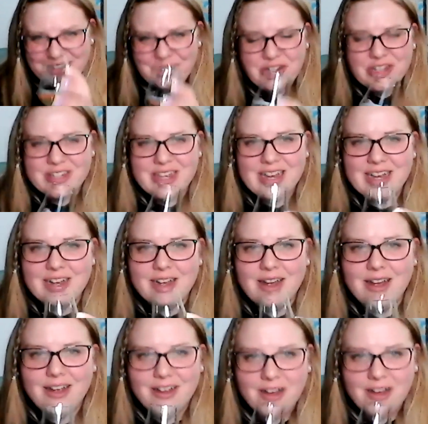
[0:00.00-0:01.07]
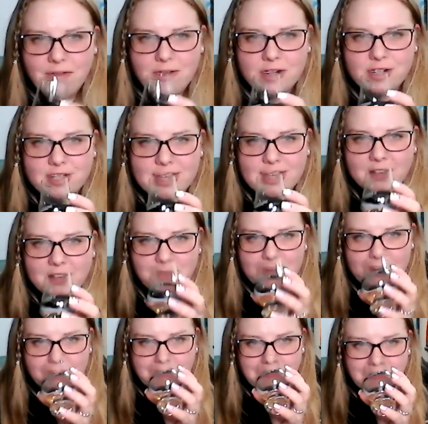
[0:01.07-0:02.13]
so just like a fish
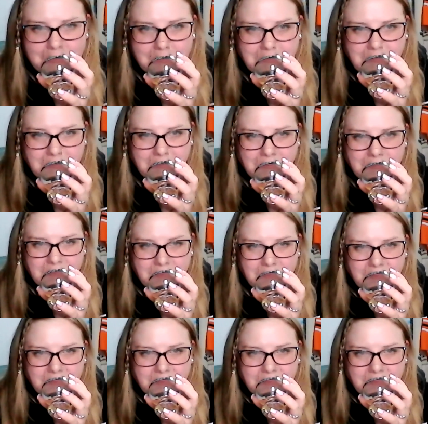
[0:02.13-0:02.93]
salesman. Yeah.